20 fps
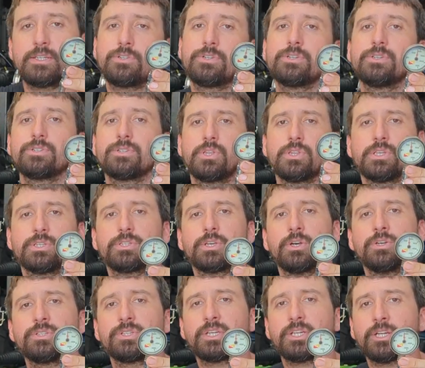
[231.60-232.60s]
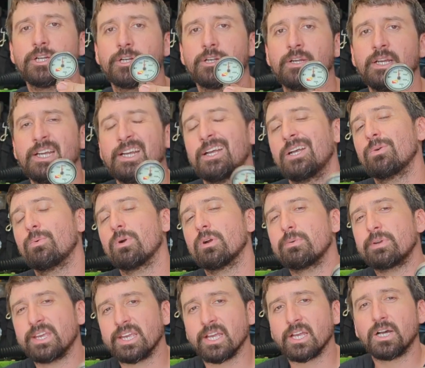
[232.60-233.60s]
inches on this hose here,
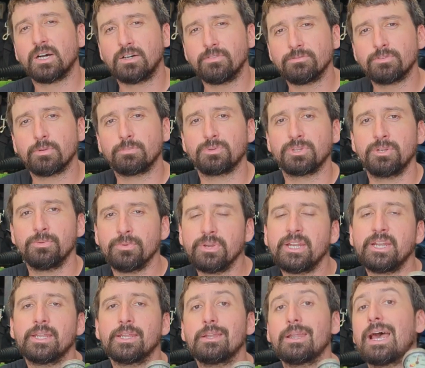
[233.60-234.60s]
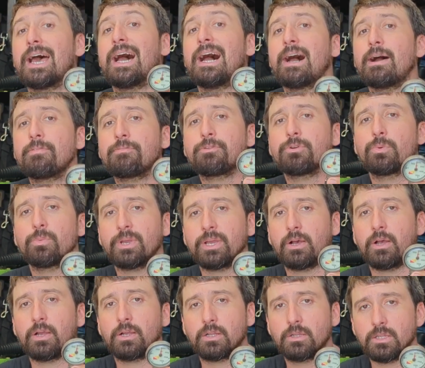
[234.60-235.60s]
where we can comfortably read it after we
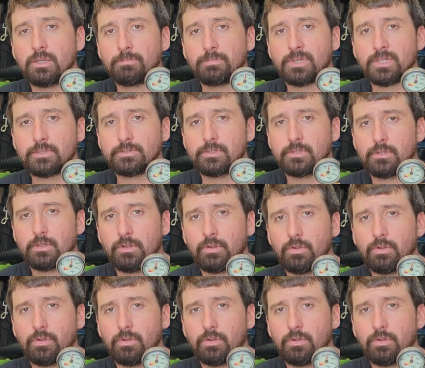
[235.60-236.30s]
unclip it.